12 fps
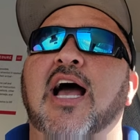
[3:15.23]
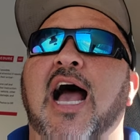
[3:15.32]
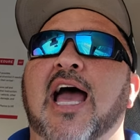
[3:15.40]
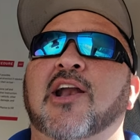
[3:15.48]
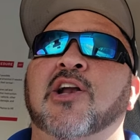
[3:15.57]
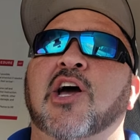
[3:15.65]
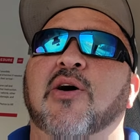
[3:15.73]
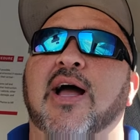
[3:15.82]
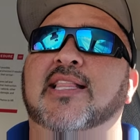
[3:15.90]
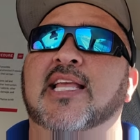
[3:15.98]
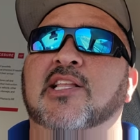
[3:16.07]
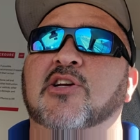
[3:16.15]
I don't know.
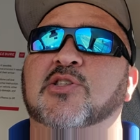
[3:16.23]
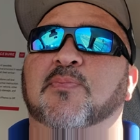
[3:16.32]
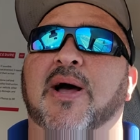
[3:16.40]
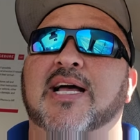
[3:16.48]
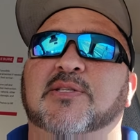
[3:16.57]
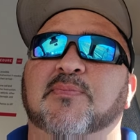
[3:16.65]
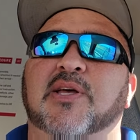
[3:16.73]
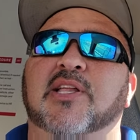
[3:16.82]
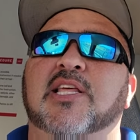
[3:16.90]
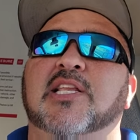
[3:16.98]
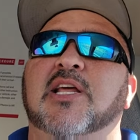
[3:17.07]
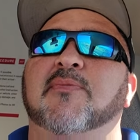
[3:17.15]
I think there's a
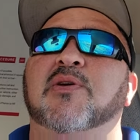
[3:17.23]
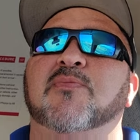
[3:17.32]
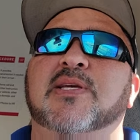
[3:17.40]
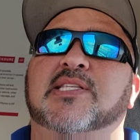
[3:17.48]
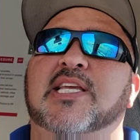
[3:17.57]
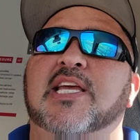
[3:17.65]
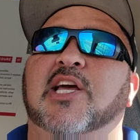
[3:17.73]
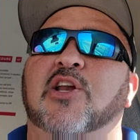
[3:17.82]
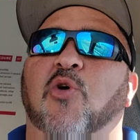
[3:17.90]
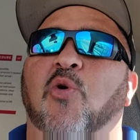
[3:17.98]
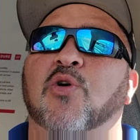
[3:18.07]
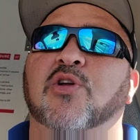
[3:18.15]
possibility the WBC
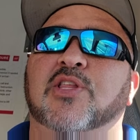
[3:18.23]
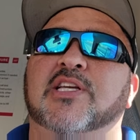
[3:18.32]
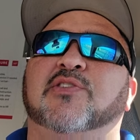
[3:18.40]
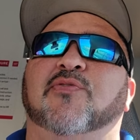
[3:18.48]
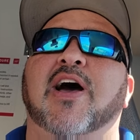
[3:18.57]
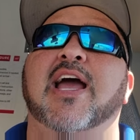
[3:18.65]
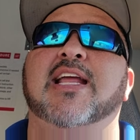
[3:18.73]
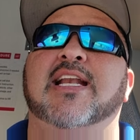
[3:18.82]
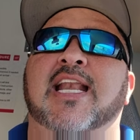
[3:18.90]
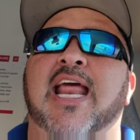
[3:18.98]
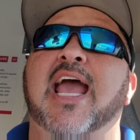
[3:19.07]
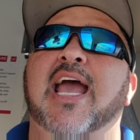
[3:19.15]
could order this fight
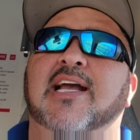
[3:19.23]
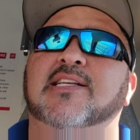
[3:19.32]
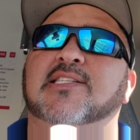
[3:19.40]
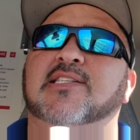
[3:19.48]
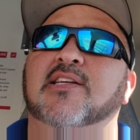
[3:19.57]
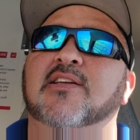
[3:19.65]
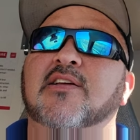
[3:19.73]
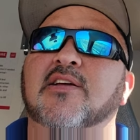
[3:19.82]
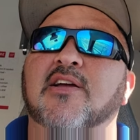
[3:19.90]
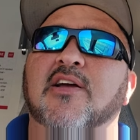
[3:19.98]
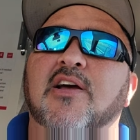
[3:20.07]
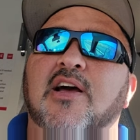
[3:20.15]
next
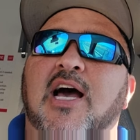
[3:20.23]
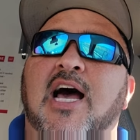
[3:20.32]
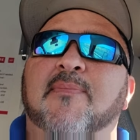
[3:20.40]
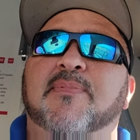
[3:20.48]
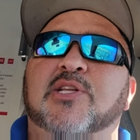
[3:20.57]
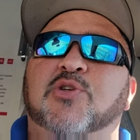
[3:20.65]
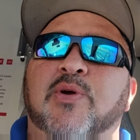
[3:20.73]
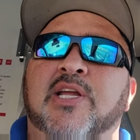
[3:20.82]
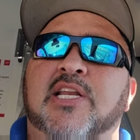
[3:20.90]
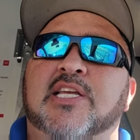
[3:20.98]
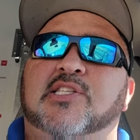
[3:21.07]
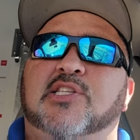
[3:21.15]

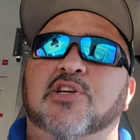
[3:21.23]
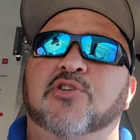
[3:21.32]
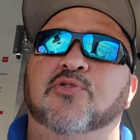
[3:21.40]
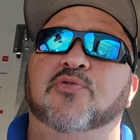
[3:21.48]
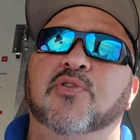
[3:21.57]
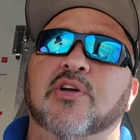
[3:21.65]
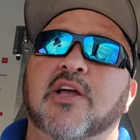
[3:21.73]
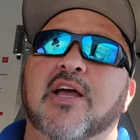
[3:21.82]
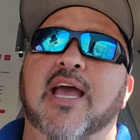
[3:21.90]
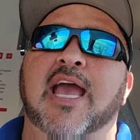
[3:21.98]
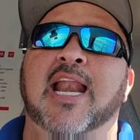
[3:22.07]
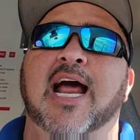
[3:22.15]
between these two.
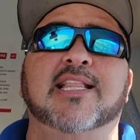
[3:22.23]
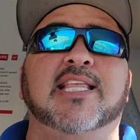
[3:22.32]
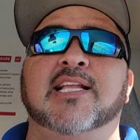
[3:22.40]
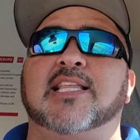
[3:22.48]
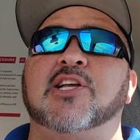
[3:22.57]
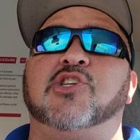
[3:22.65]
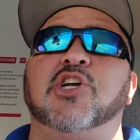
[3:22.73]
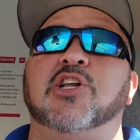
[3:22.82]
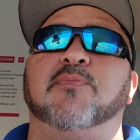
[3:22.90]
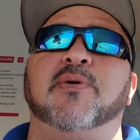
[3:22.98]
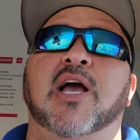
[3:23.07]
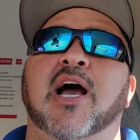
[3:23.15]
And I think they
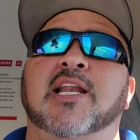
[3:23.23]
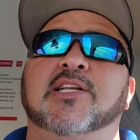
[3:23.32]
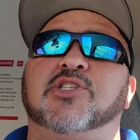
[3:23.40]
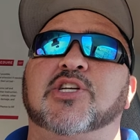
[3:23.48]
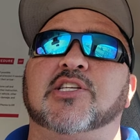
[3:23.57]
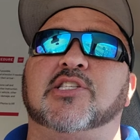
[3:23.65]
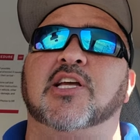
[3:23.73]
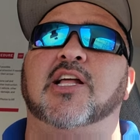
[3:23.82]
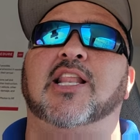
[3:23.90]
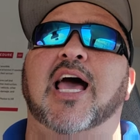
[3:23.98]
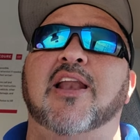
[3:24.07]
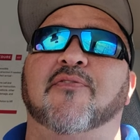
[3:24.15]
should, to be honest, just
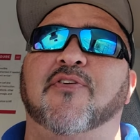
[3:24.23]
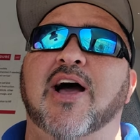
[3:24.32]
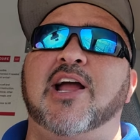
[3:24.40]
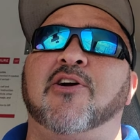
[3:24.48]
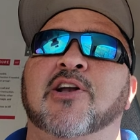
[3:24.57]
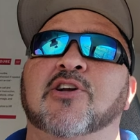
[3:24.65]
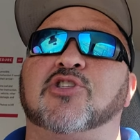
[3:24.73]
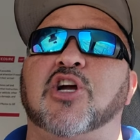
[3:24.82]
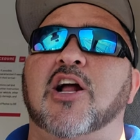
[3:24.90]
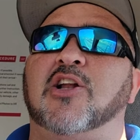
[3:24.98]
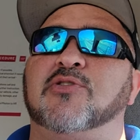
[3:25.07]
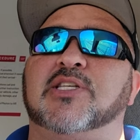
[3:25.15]
to light a fire under
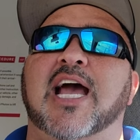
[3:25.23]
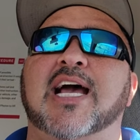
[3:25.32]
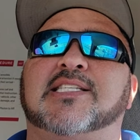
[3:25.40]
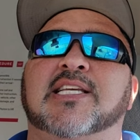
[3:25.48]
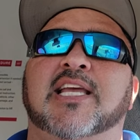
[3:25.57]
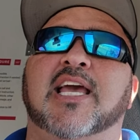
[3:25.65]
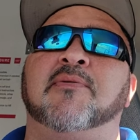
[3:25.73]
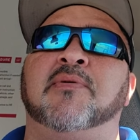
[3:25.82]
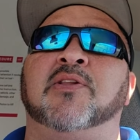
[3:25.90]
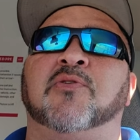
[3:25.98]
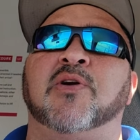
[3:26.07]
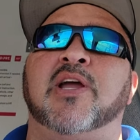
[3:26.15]
Charlo's ass and get him
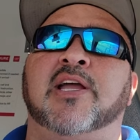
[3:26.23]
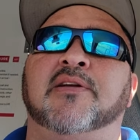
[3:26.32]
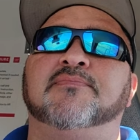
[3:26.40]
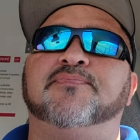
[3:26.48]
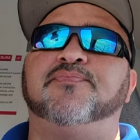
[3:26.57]
in the ring.